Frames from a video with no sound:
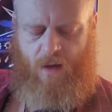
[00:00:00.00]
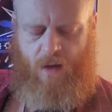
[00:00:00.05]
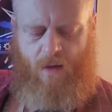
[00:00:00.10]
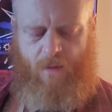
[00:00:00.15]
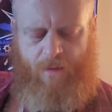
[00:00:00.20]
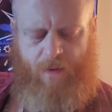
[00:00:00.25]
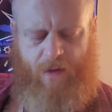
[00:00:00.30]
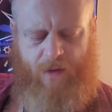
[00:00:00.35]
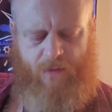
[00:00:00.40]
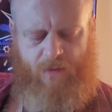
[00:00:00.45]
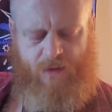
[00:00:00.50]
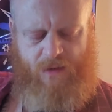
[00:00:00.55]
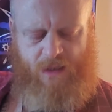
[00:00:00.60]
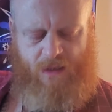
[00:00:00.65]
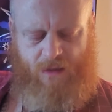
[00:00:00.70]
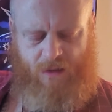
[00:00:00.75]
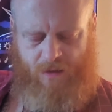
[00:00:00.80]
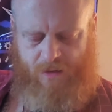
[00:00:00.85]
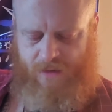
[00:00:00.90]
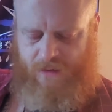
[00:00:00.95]
but it was
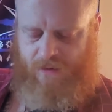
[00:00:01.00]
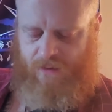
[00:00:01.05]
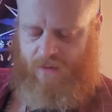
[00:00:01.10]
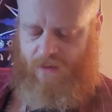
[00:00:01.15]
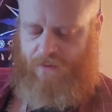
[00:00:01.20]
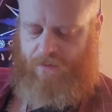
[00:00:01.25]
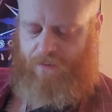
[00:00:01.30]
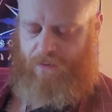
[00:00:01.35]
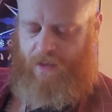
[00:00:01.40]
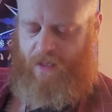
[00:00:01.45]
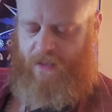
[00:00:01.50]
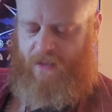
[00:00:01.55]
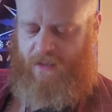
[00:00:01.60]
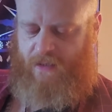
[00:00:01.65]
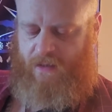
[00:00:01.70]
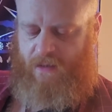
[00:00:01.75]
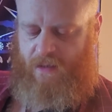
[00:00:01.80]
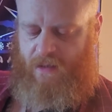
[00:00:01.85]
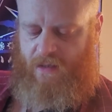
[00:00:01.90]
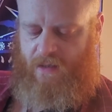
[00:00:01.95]
also
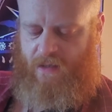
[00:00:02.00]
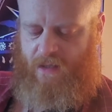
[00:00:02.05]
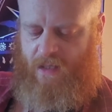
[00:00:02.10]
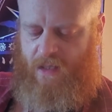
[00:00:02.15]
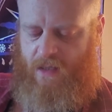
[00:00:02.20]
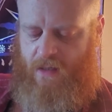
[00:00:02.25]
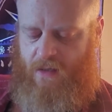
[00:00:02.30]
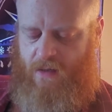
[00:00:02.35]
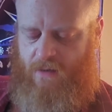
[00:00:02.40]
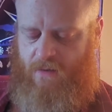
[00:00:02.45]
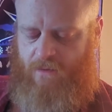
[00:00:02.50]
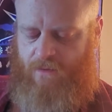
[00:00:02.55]
surprisingly thin,